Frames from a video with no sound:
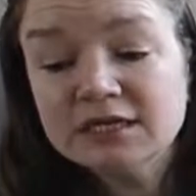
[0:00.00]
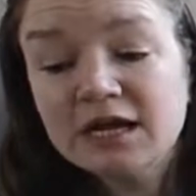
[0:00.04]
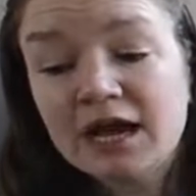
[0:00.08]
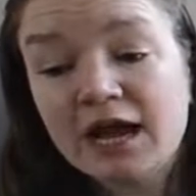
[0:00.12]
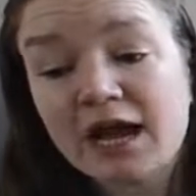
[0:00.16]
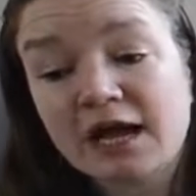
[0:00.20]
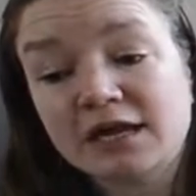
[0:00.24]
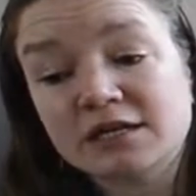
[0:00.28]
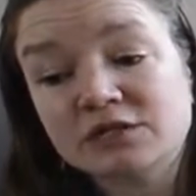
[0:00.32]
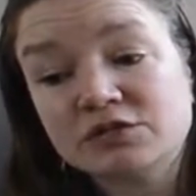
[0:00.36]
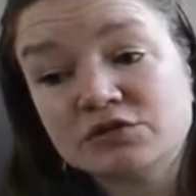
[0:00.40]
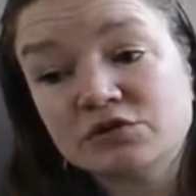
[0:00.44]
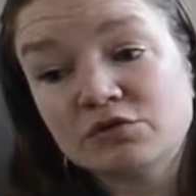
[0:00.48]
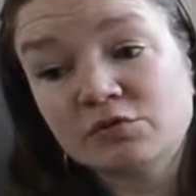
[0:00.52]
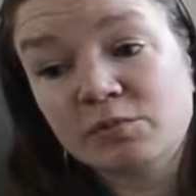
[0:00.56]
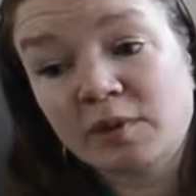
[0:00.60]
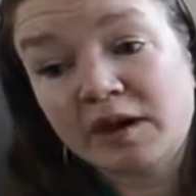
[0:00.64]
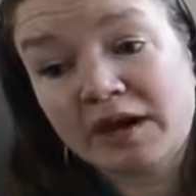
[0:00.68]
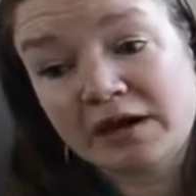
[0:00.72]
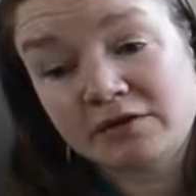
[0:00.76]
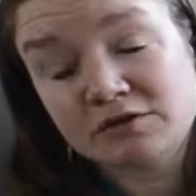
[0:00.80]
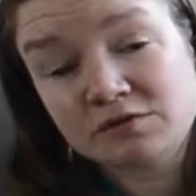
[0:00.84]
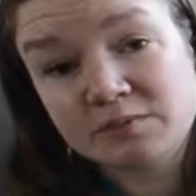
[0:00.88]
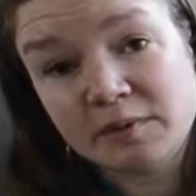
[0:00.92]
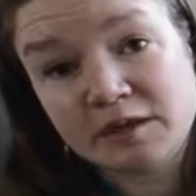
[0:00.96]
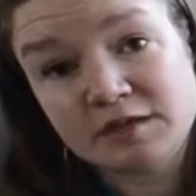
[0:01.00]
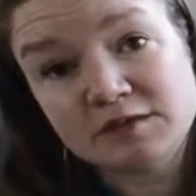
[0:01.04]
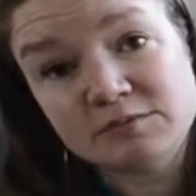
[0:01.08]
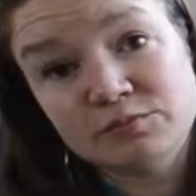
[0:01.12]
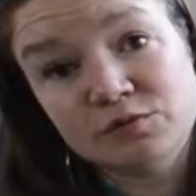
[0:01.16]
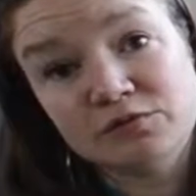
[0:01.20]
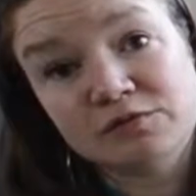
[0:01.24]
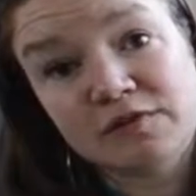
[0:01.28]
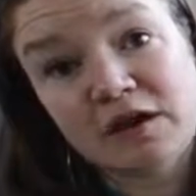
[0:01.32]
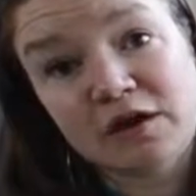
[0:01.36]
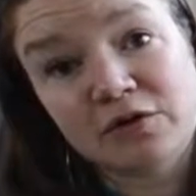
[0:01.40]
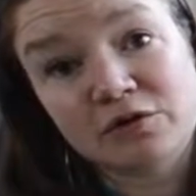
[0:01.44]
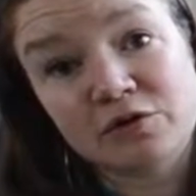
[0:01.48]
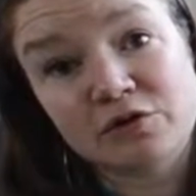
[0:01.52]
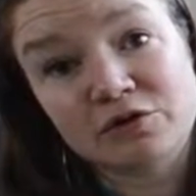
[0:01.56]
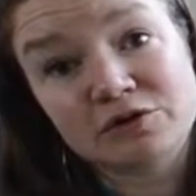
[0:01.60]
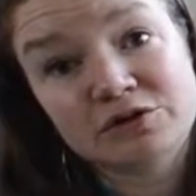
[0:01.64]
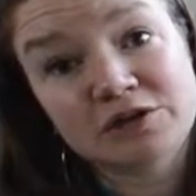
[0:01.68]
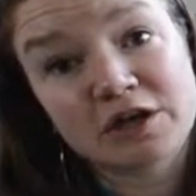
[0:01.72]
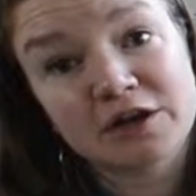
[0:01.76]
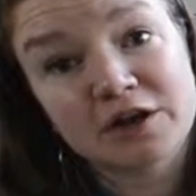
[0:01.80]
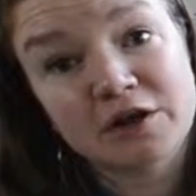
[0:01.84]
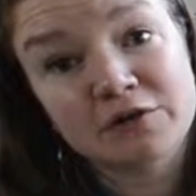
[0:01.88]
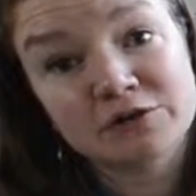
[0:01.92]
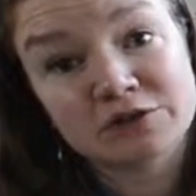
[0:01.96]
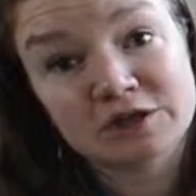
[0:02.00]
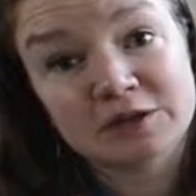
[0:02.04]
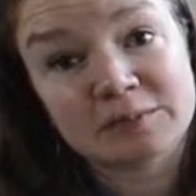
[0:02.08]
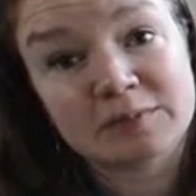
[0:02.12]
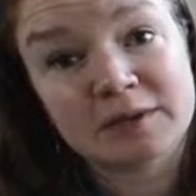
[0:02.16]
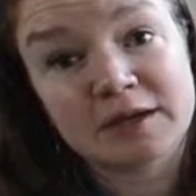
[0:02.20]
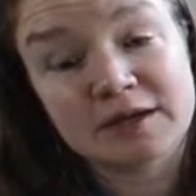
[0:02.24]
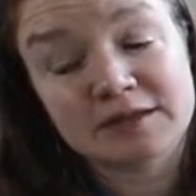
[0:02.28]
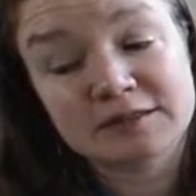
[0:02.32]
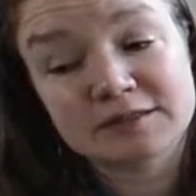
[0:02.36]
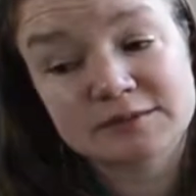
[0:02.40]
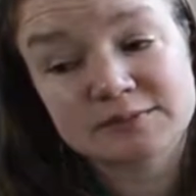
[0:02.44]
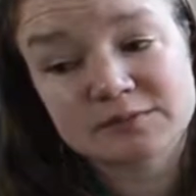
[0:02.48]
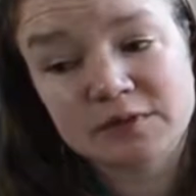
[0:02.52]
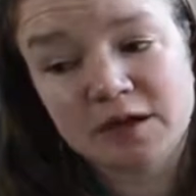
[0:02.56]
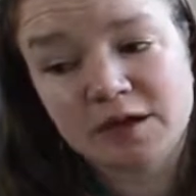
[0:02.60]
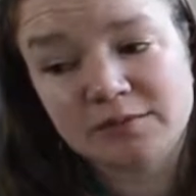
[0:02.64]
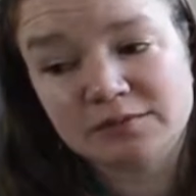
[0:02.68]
and 2 of my housemates moved out and got a shared ownership place.